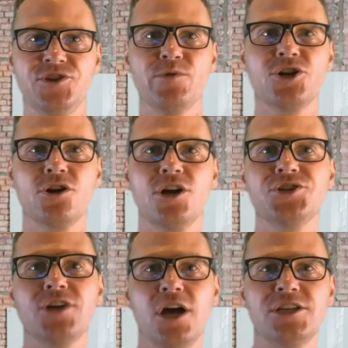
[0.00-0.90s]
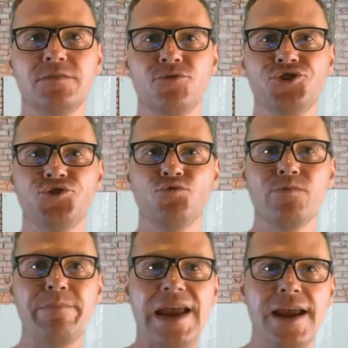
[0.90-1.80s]
to encourage customers to
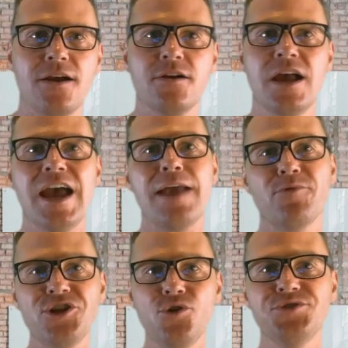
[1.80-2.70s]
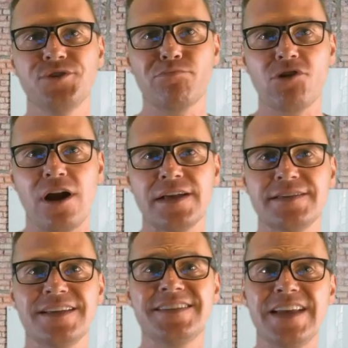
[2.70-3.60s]
repair and reuse their
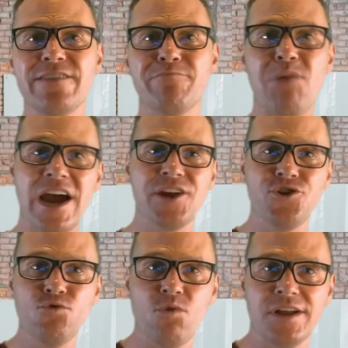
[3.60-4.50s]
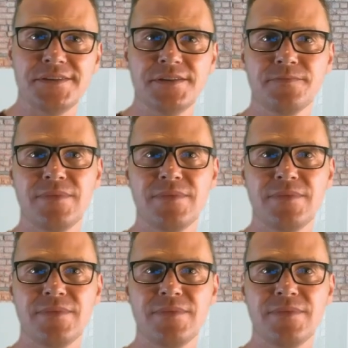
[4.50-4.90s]
products instead of buying new ones.